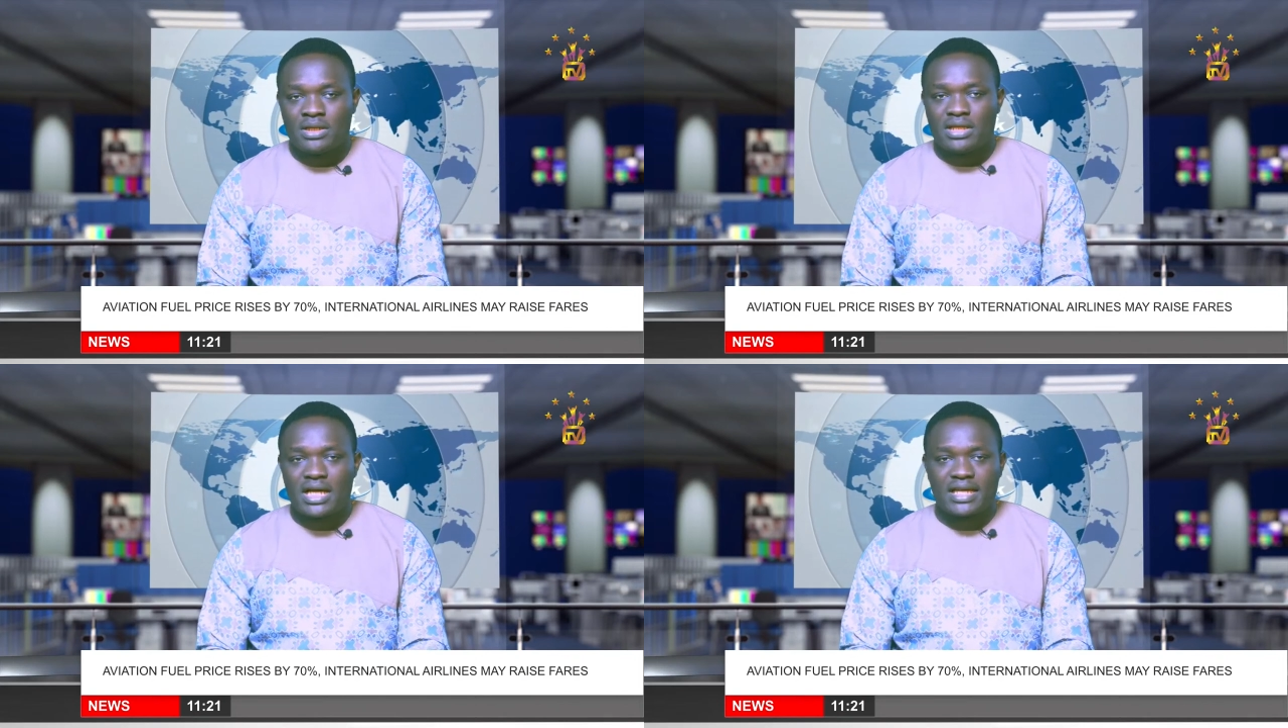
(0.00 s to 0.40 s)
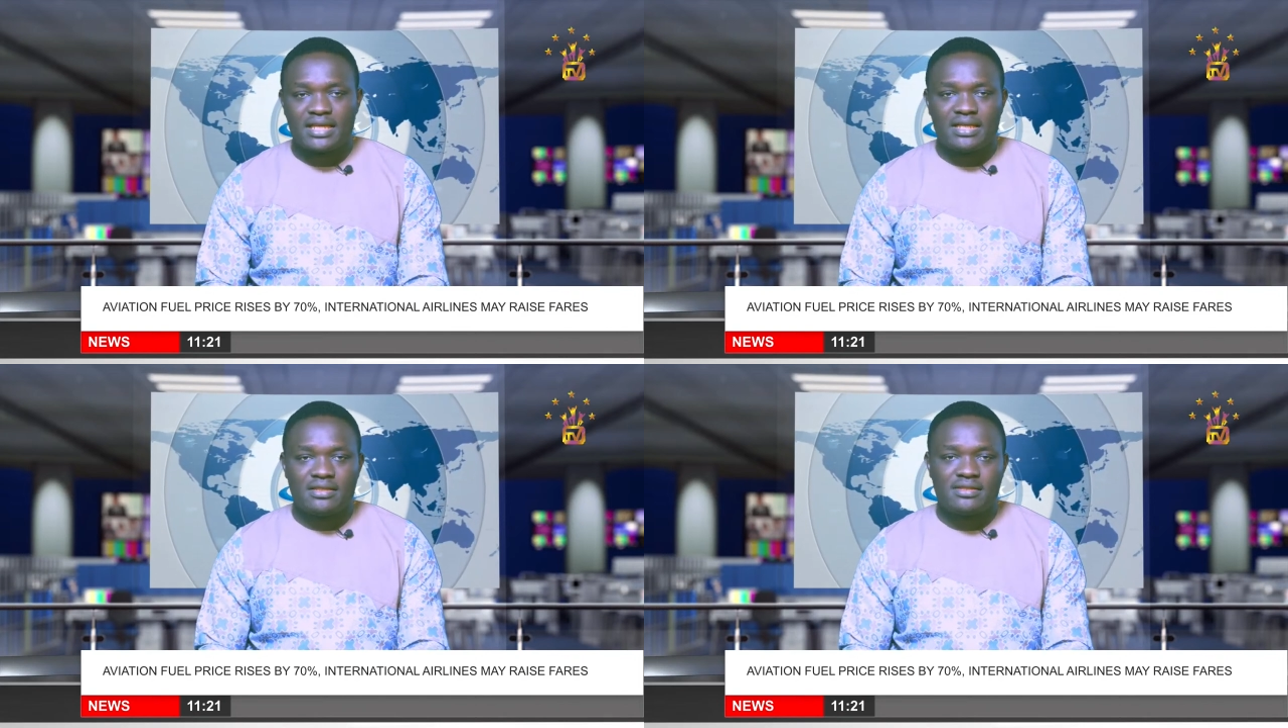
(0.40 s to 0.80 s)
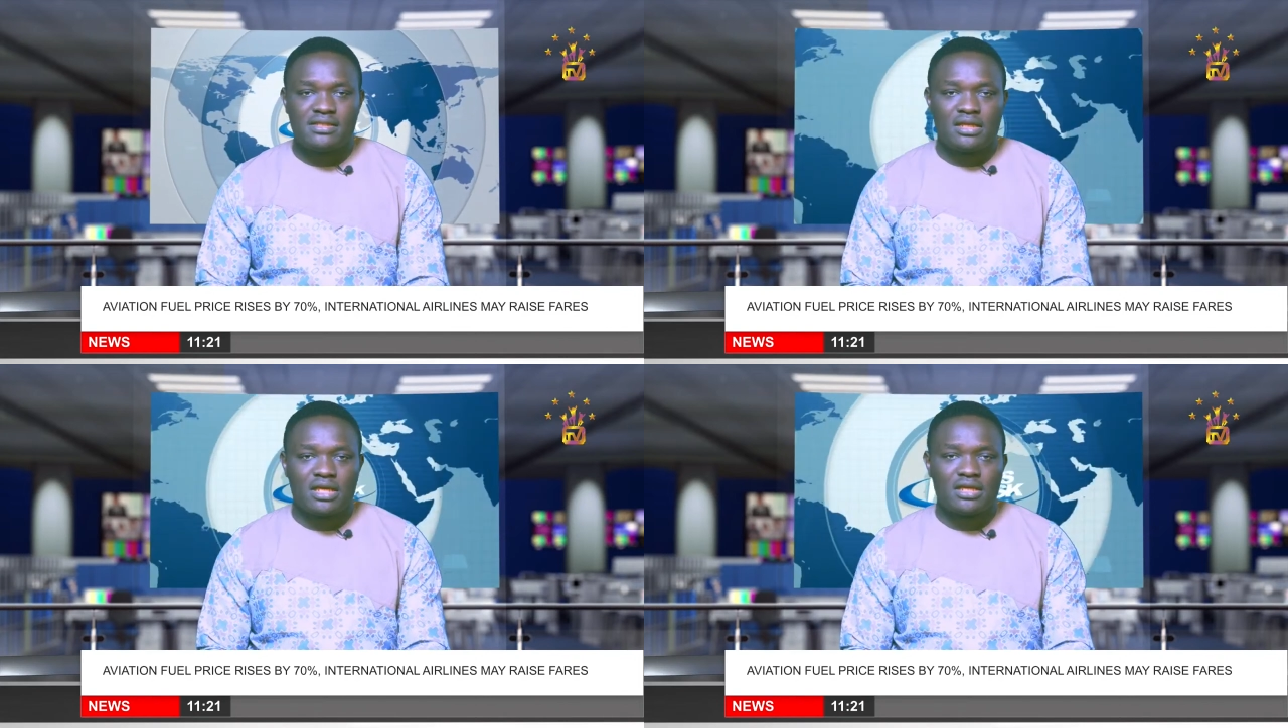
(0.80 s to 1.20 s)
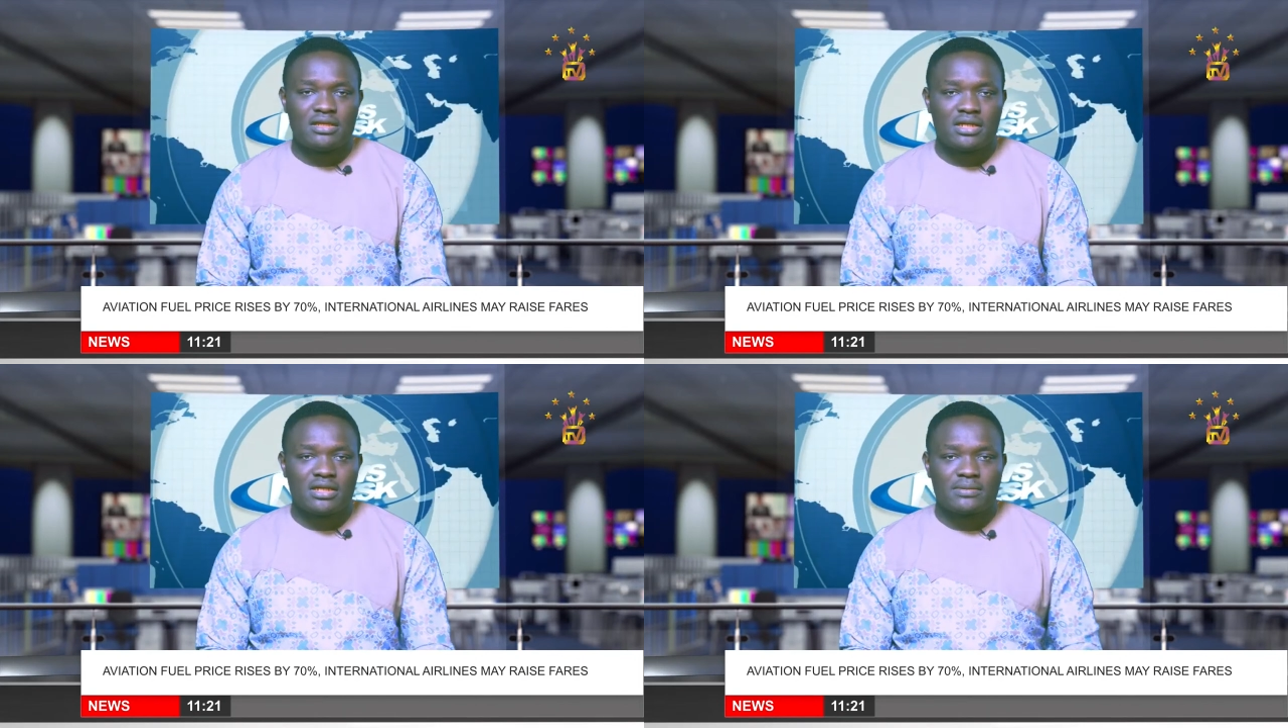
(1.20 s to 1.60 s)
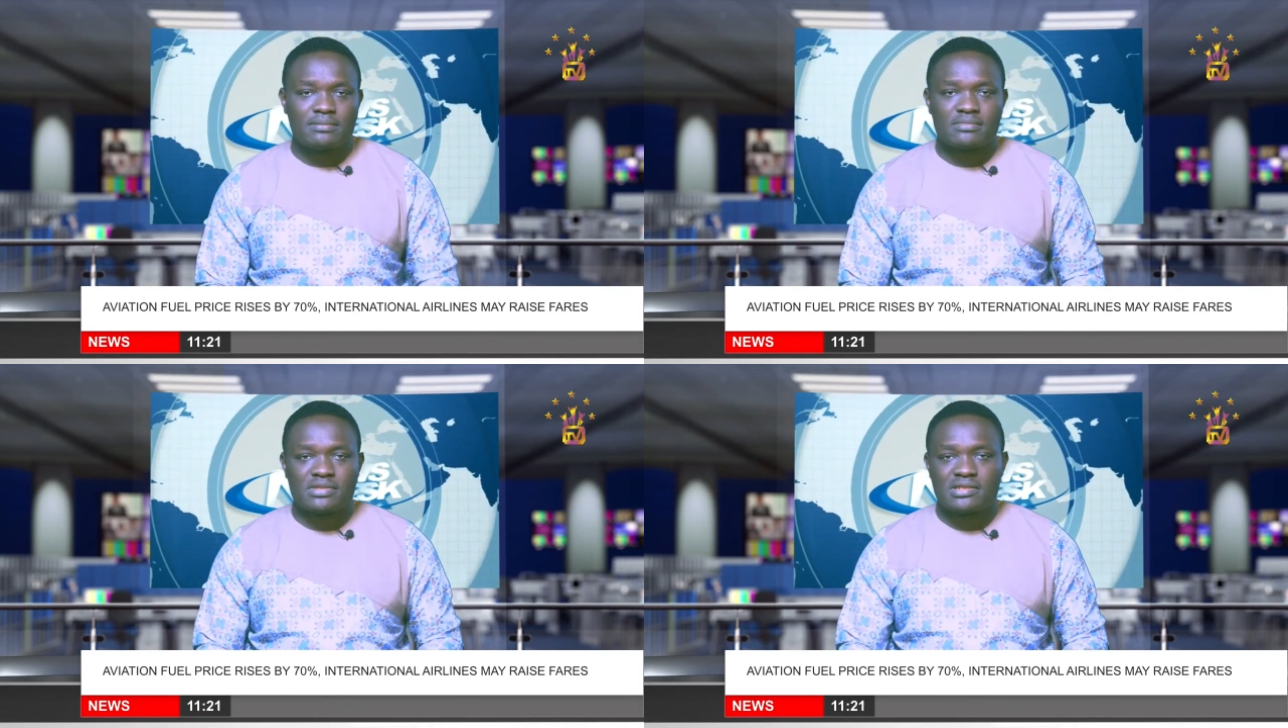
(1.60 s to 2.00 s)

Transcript: The IATA um,